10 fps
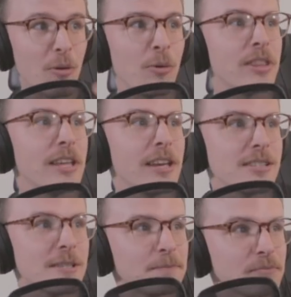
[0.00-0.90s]
with
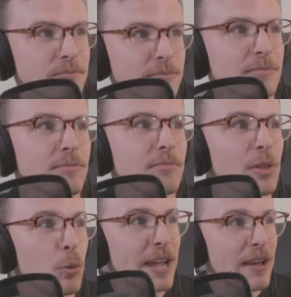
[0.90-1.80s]
this.
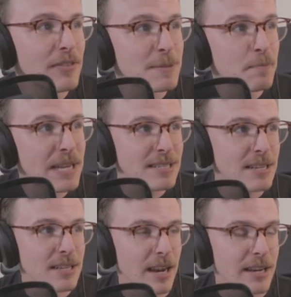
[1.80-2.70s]
We have this
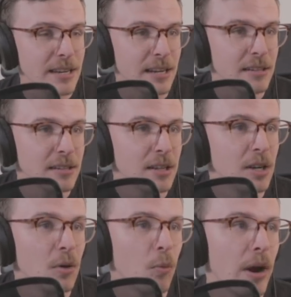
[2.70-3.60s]
business idea
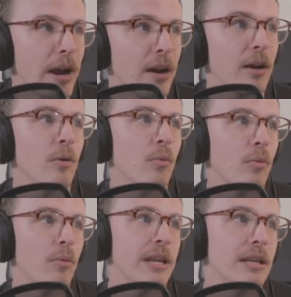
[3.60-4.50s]
where
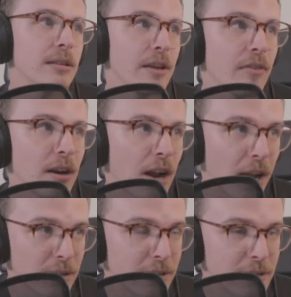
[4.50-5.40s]
we live on an island